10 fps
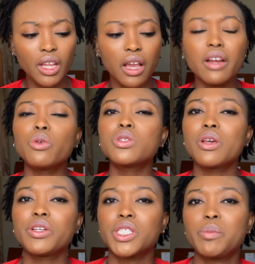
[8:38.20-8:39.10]
And
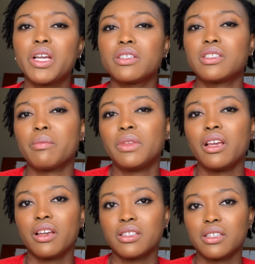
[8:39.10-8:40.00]
also, just because
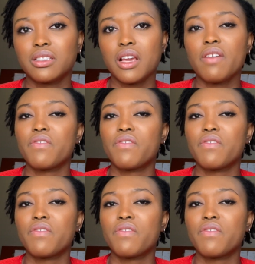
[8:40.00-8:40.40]
something isn't a